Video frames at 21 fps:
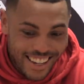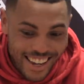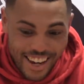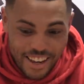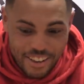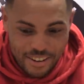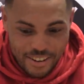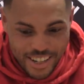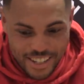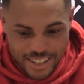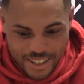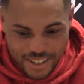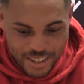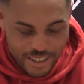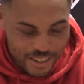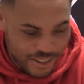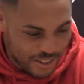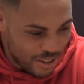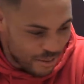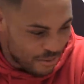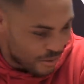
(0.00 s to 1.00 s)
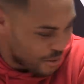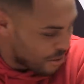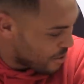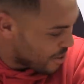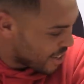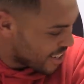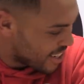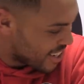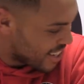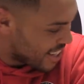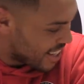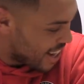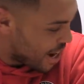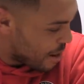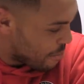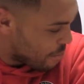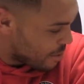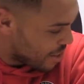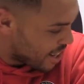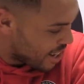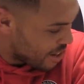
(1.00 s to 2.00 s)
Yeah, there is. There's a few things in there,
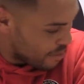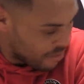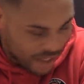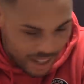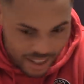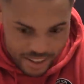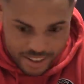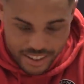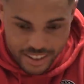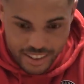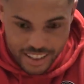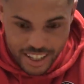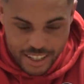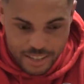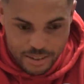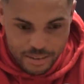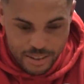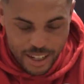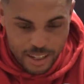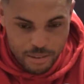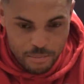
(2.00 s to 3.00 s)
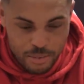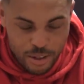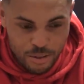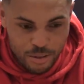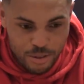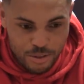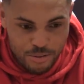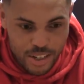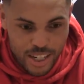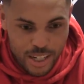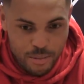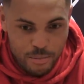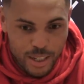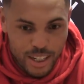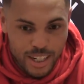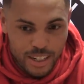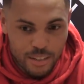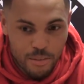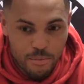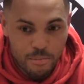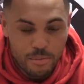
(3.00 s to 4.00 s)
but that'll be going straight in when I
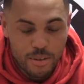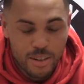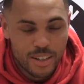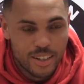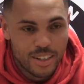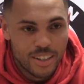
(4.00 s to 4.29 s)
get home.